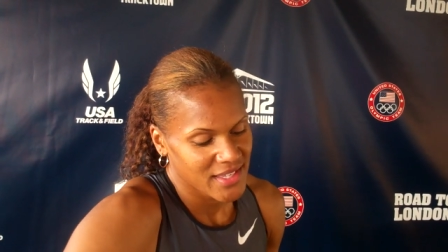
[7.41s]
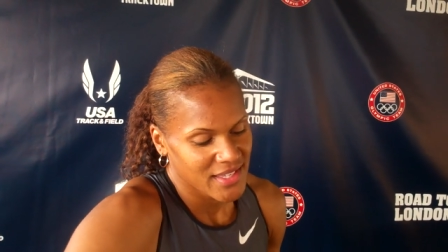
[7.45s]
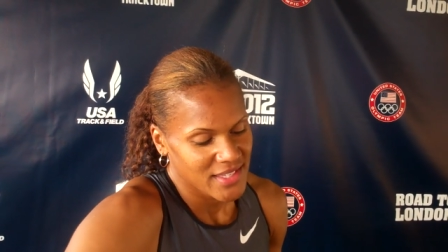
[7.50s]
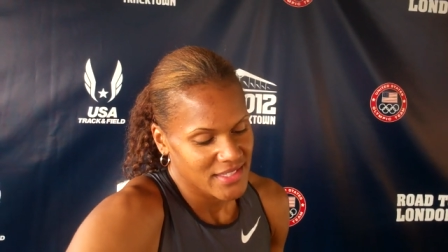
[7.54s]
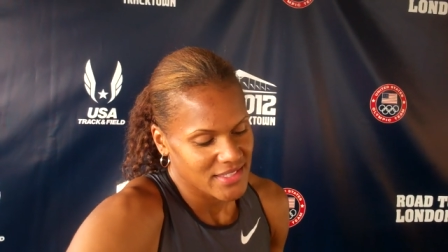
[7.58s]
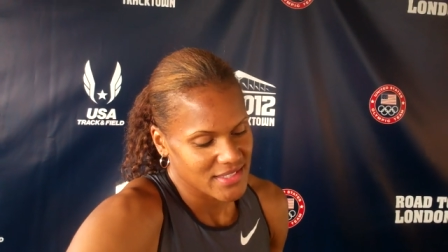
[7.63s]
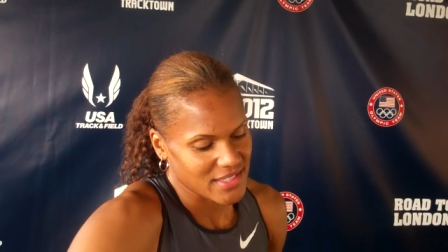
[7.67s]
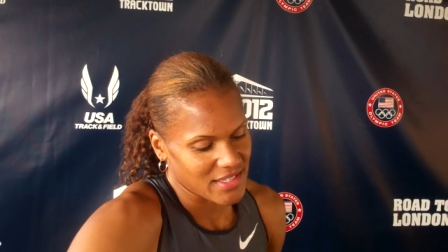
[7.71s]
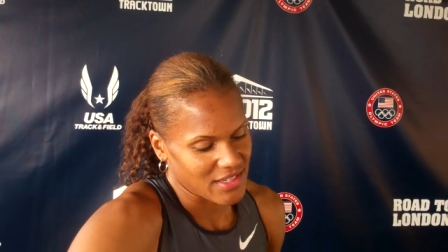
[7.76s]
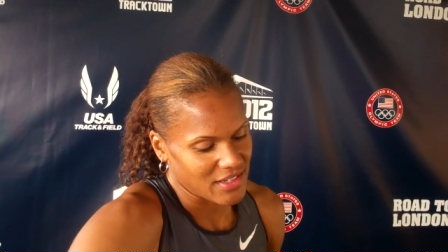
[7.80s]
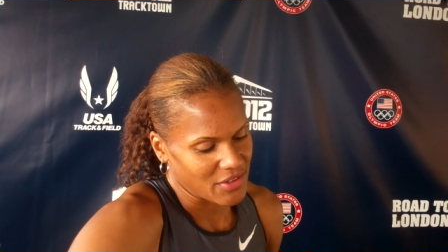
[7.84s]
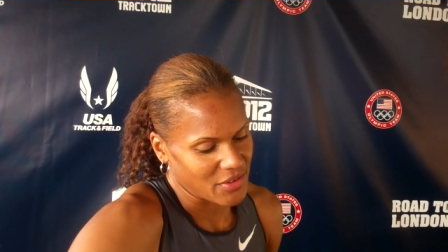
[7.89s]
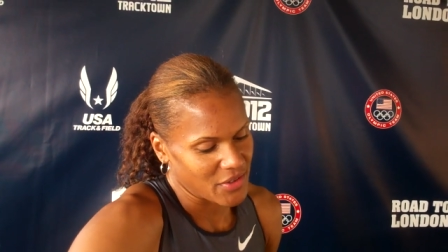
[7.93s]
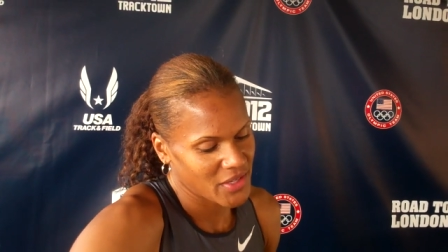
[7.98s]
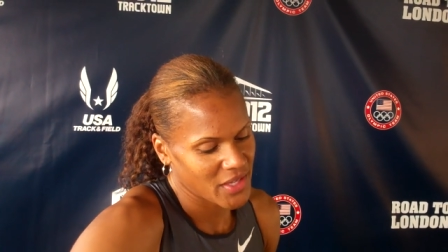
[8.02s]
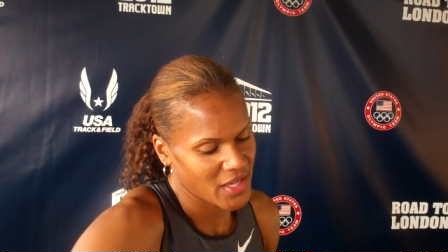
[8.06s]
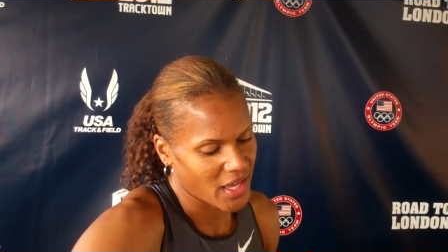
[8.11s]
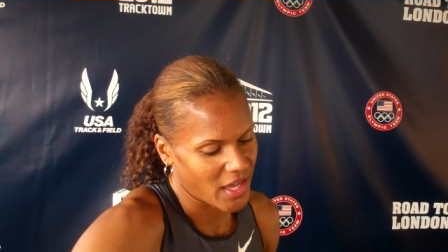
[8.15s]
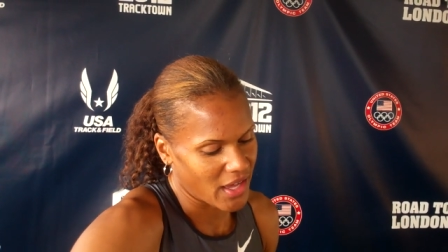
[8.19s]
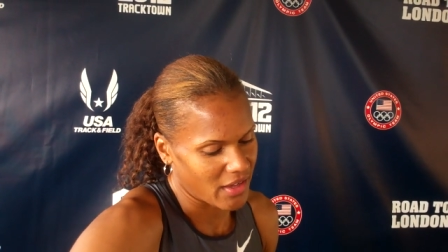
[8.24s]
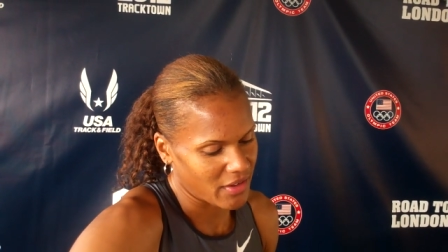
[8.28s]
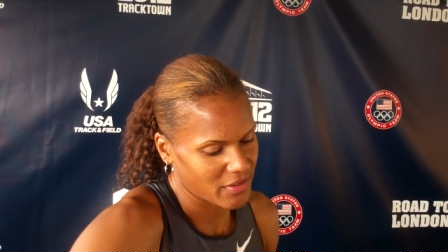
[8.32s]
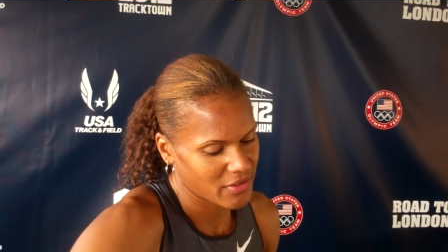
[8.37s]
So
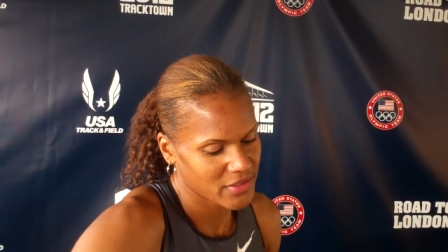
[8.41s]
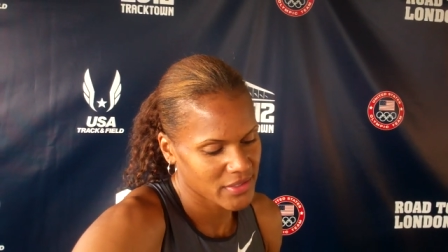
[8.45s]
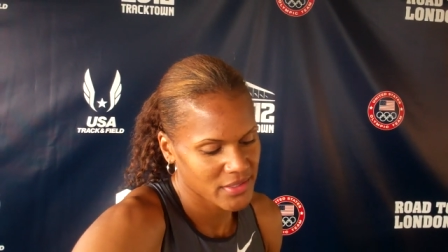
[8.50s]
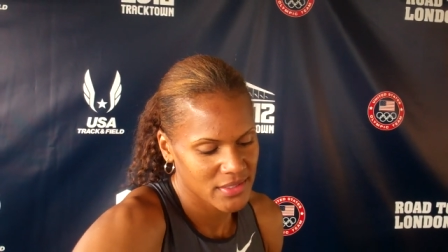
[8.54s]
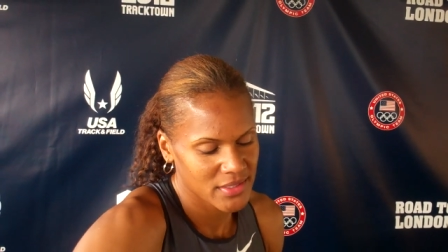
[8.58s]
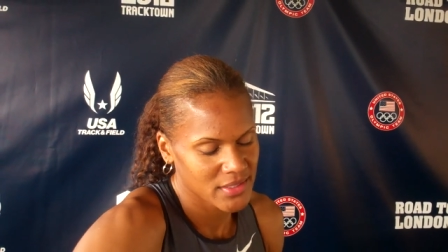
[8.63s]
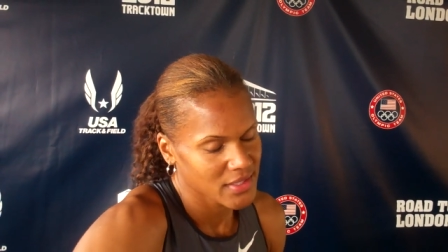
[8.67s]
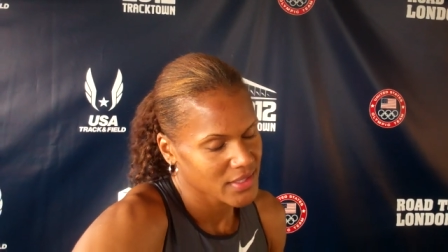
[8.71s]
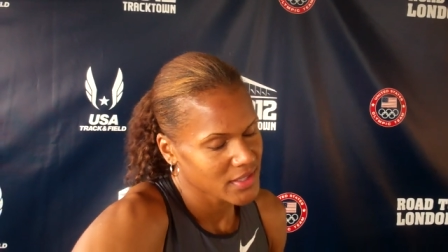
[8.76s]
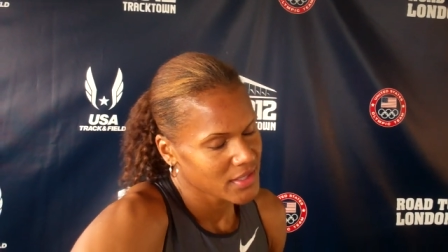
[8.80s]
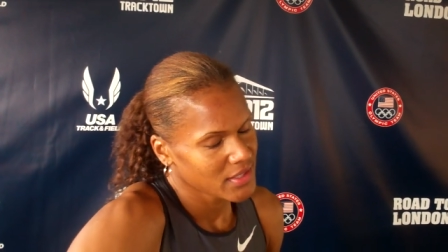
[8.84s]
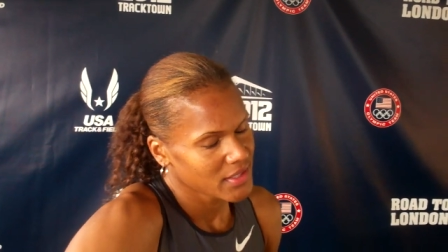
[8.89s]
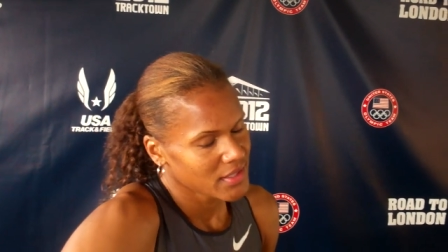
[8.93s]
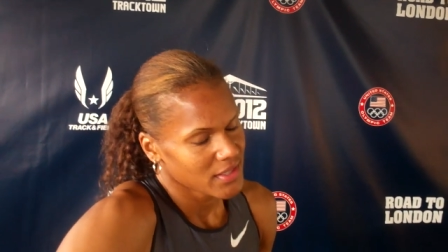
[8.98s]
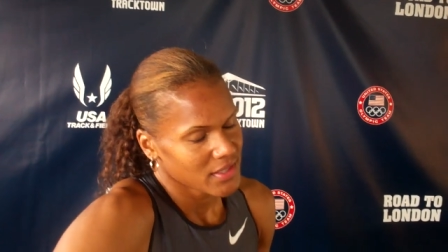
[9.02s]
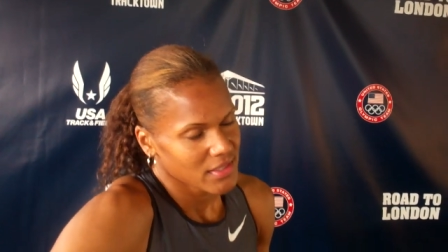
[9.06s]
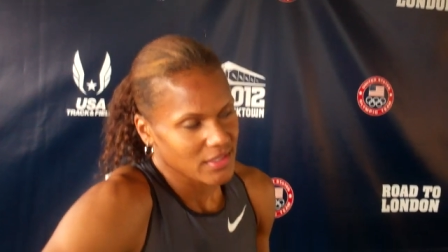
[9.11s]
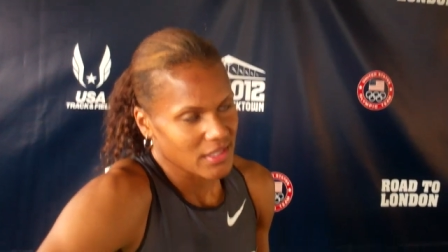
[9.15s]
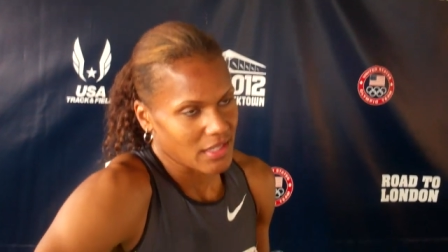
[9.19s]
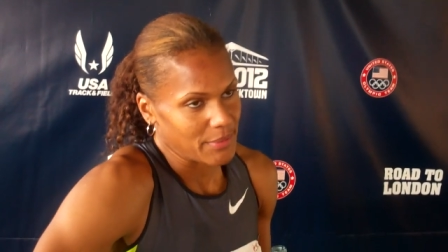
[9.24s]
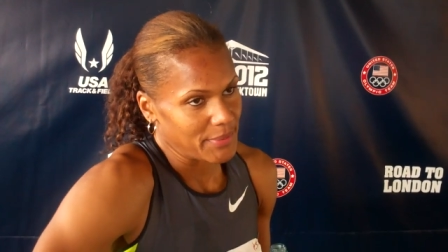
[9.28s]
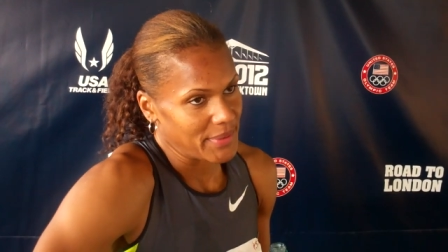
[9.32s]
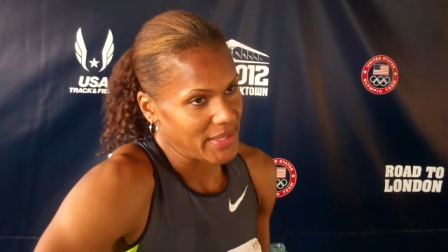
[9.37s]

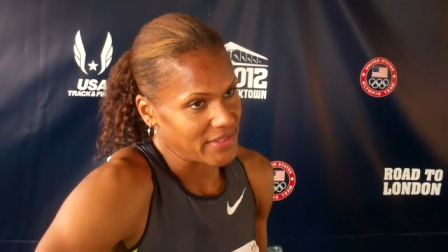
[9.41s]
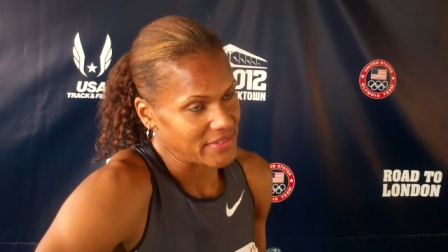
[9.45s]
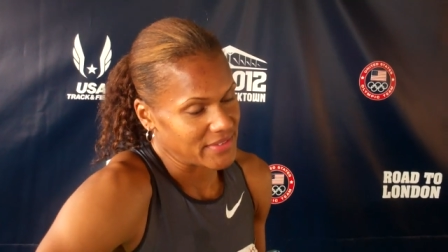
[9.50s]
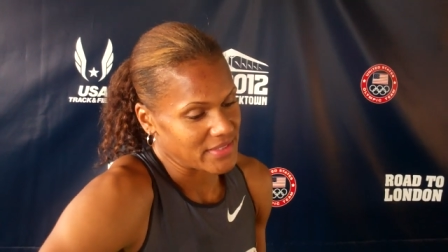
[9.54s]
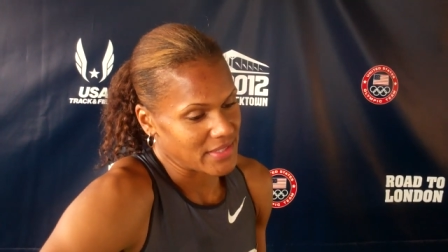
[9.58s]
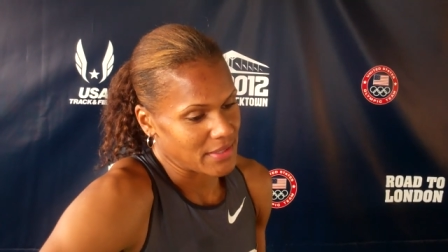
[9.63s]
maybe that's